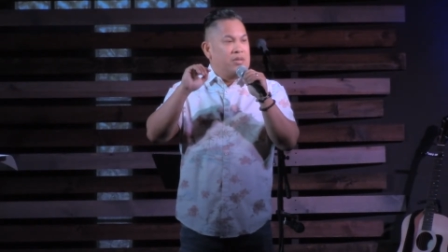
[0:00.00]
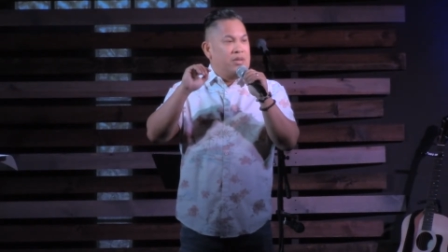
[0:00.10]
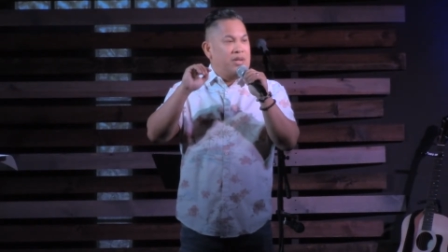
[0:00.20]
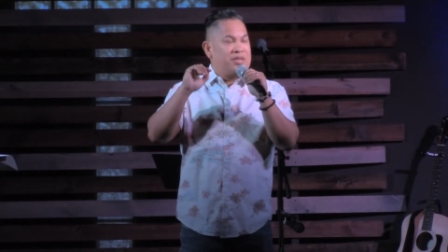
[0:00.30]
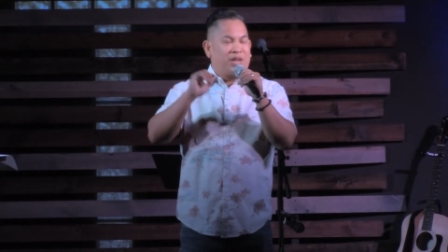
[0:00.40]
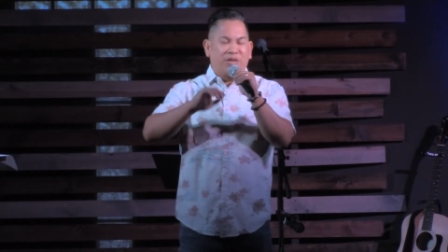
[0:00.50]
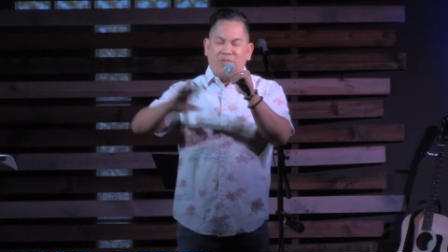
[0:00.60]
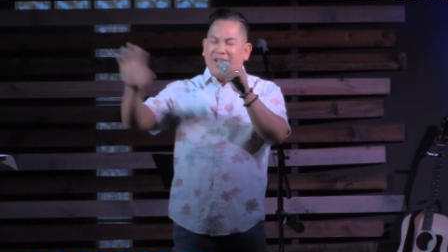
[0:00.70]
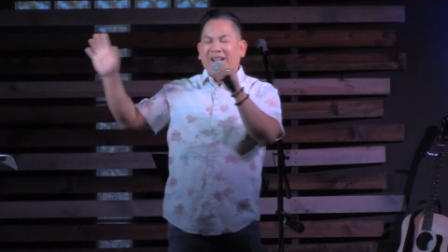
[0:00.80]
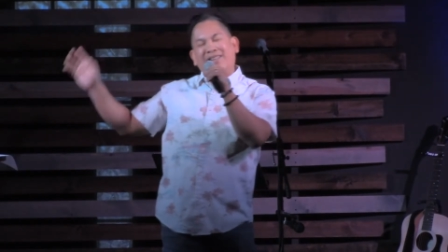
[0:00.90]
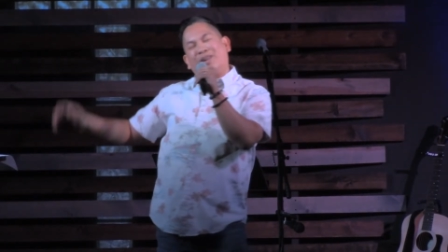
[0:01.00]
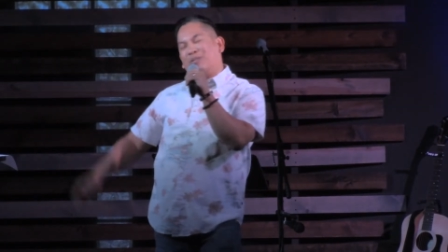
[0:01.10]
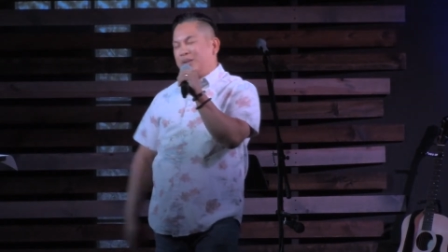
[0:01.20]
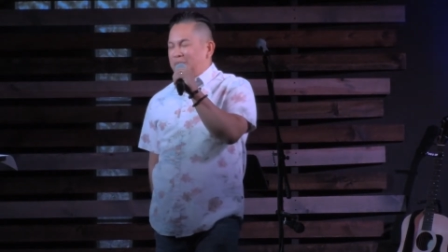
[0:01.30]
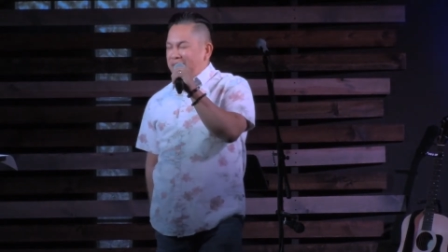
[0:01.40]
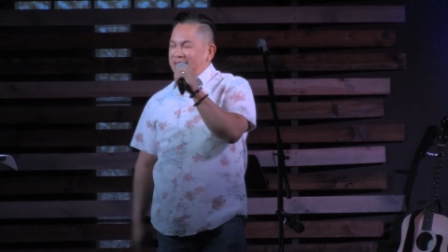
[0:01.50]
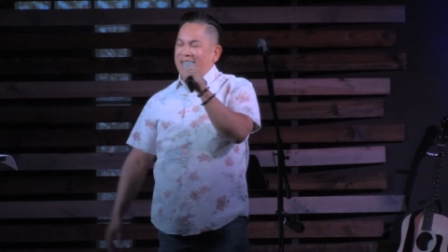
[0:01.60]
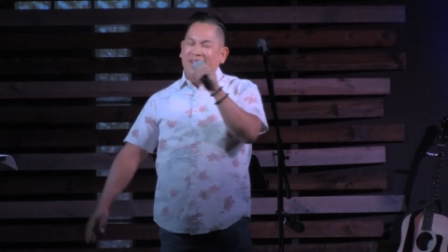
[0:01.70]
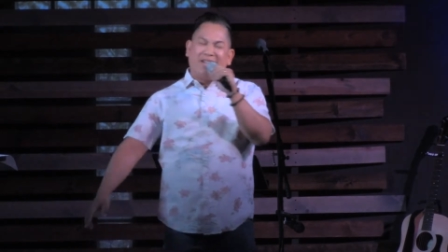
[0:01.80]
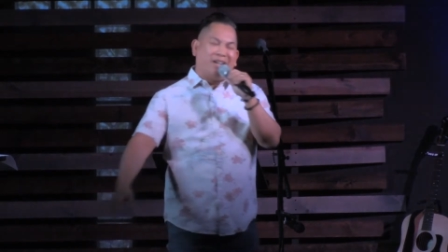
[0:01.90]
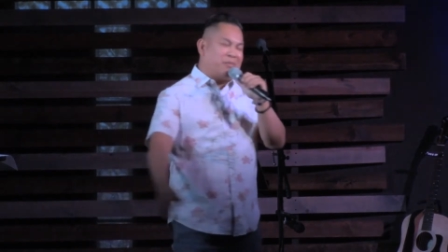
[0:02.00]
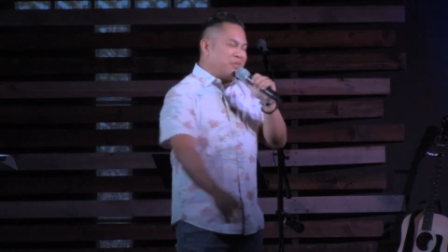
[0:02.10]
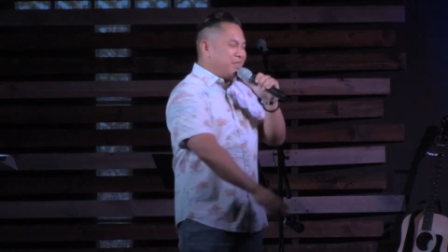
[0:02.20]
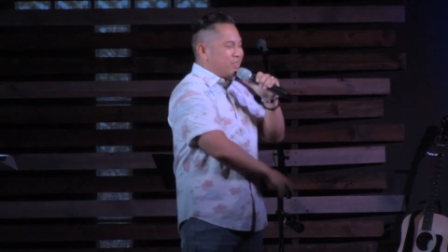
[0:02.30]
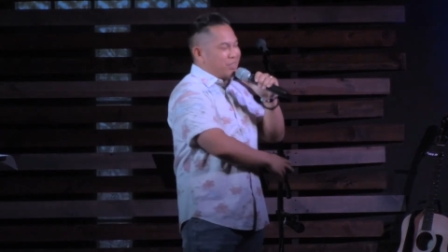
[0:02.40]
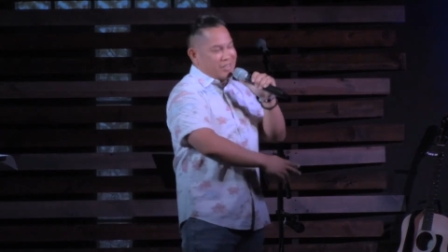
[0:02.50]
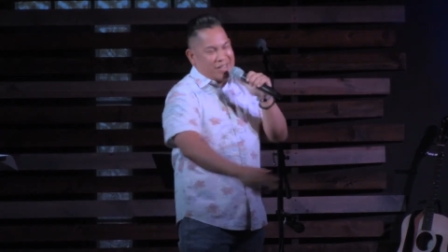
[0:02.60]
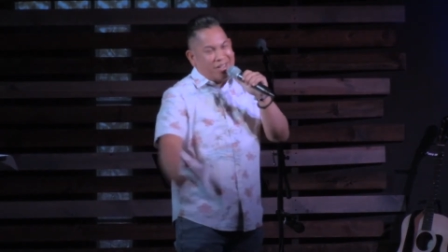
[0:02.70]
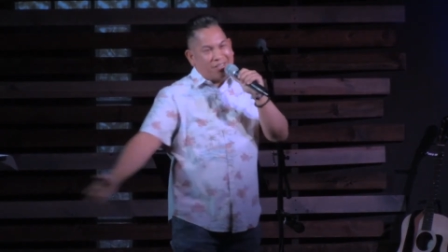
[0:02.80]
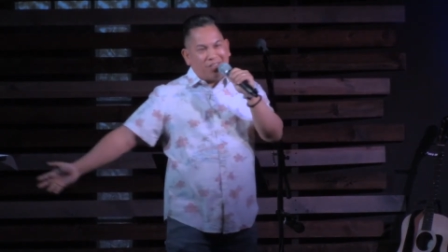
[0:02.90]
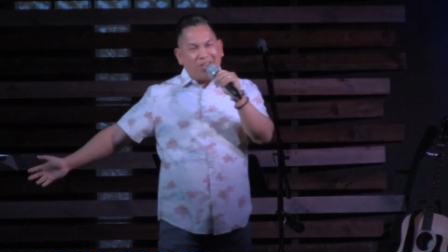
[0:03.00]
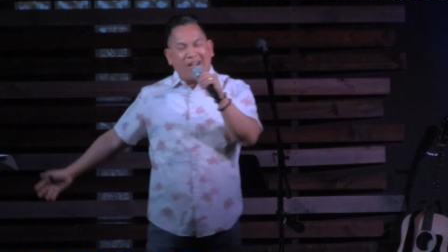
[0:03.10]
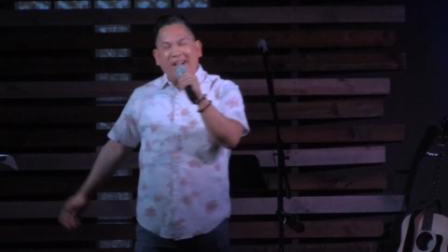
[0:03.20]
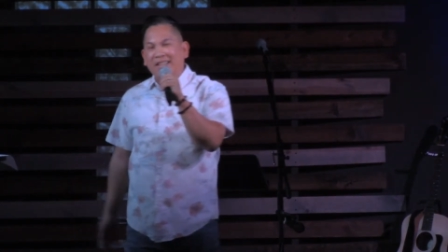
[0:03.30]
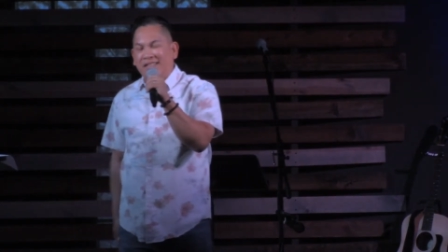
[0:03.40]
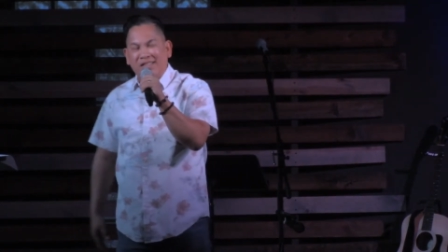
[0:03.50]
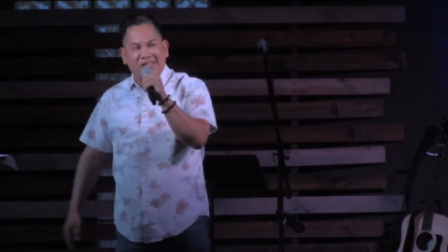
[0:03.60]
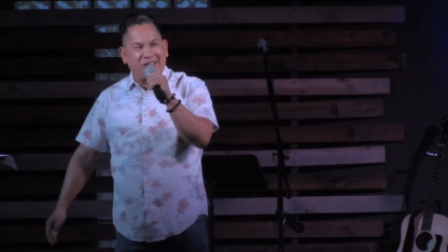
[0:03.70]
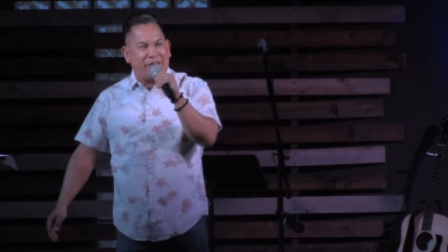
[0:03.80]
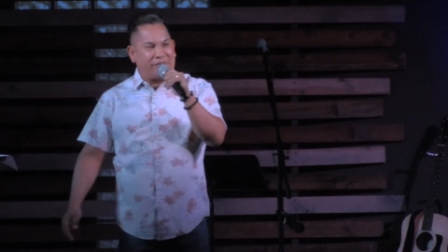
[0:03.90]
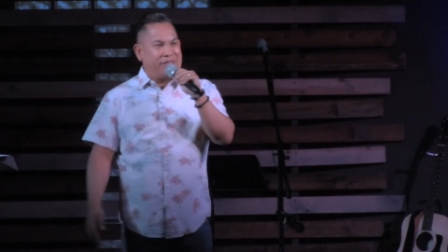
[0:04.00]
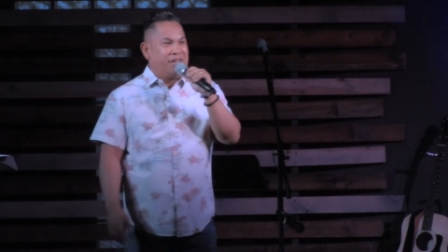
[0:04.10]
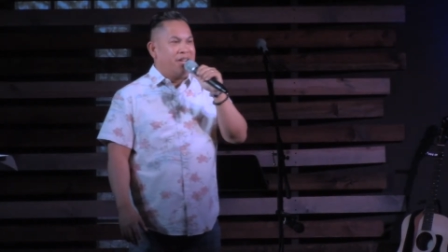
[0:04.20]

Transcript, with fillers: And she goes, Well, I know when the Messiah comes, he's going to tell us all kinds of stuff.